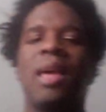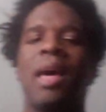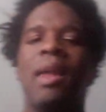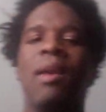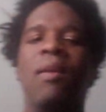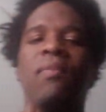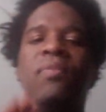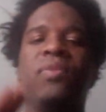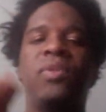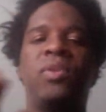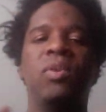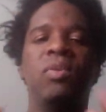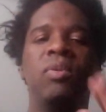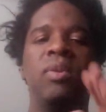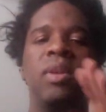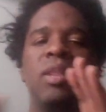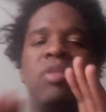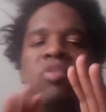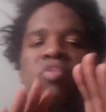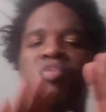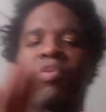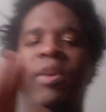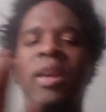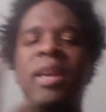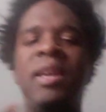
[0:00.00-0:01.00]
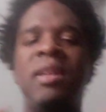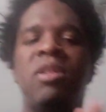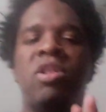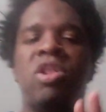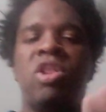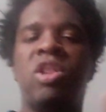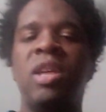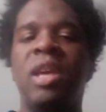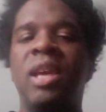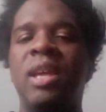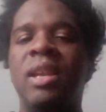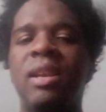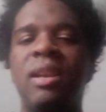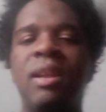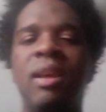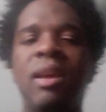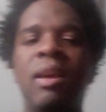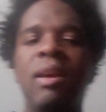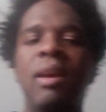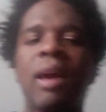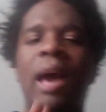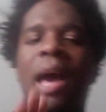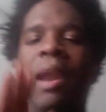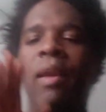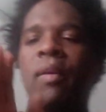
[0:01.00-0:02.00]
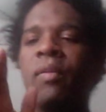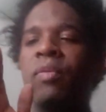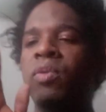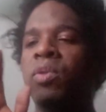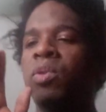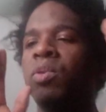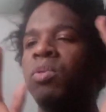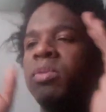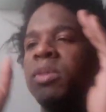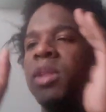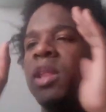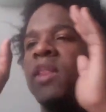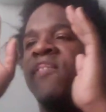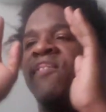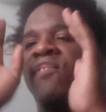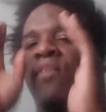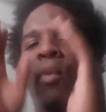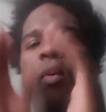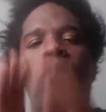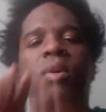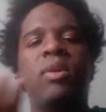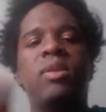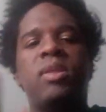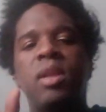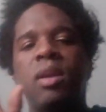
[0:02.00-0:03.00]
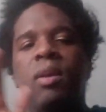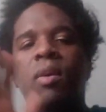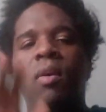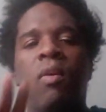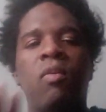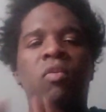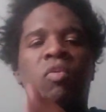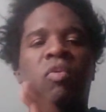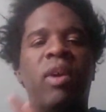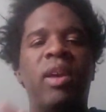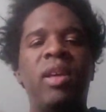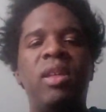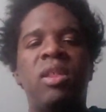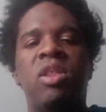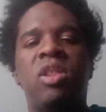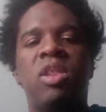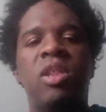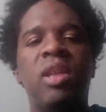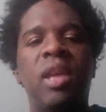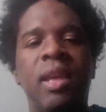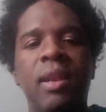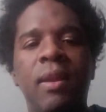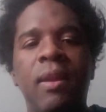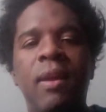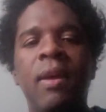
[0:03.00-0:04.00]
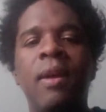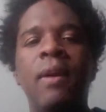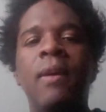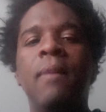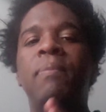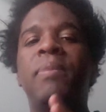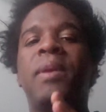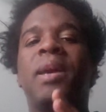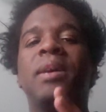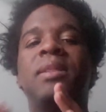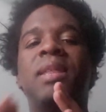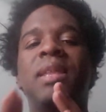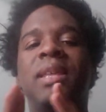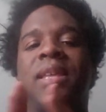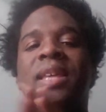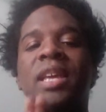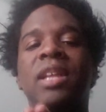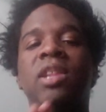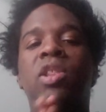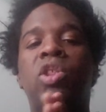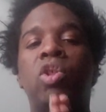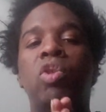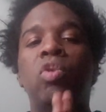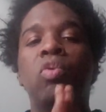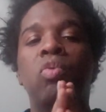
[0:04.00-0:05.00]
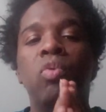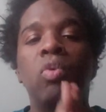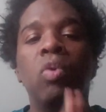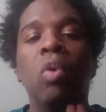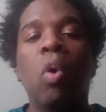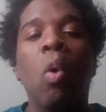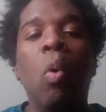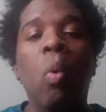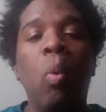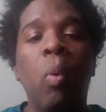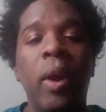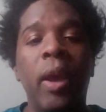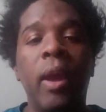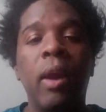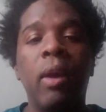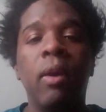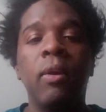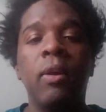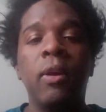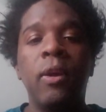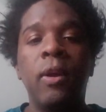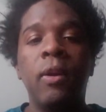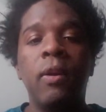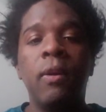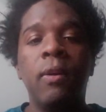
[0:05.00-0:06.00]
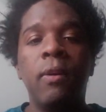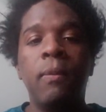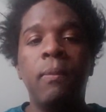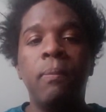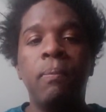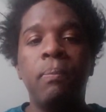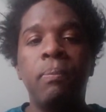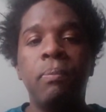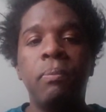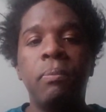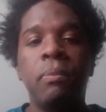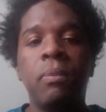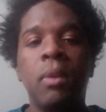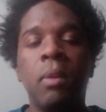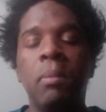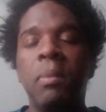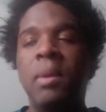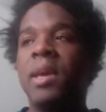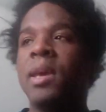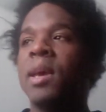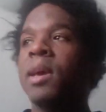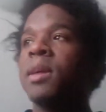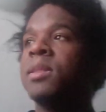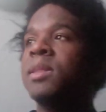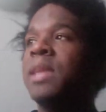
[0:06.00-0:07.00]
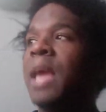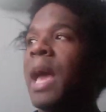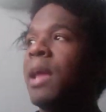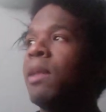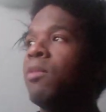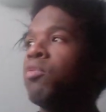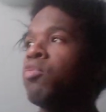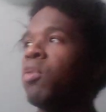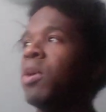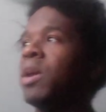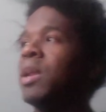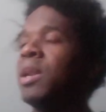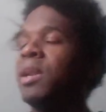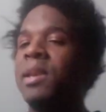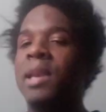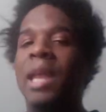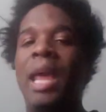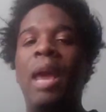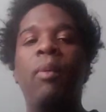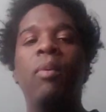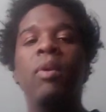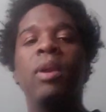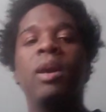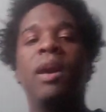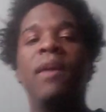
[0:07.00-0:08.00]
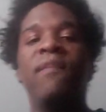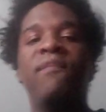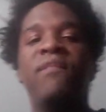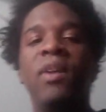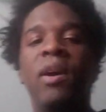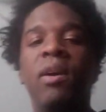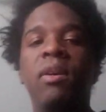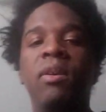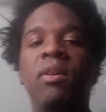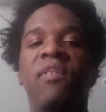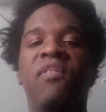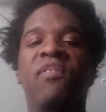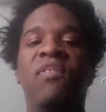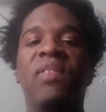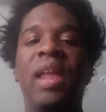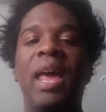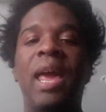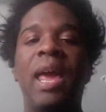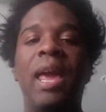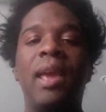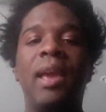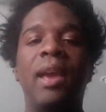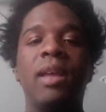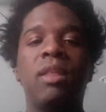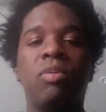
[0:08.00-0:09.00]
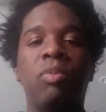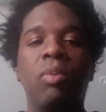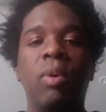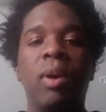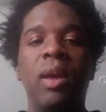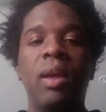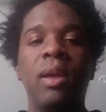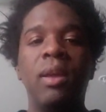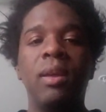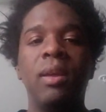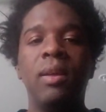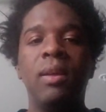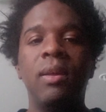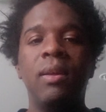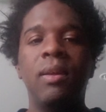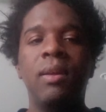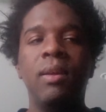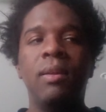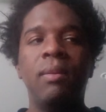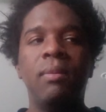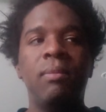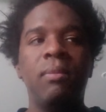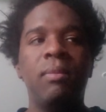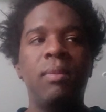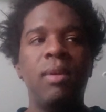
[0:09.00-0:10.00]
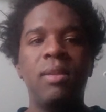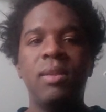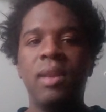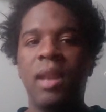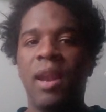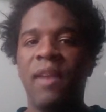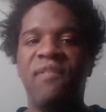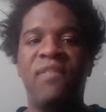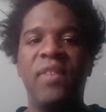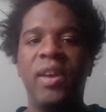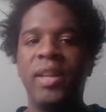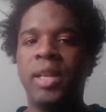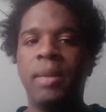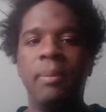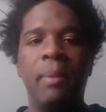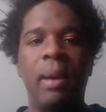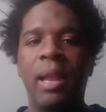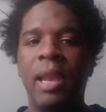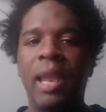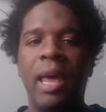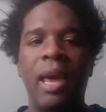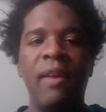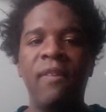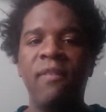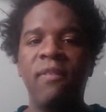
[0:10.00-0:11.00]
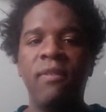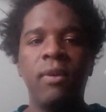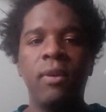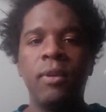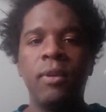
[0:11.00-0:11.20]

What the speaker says: I don't do this race shit. I don't do this focusing on race shit because it gets you nowhere. Because that redneck with a Confederate flag, guess what? It's not affecting my life.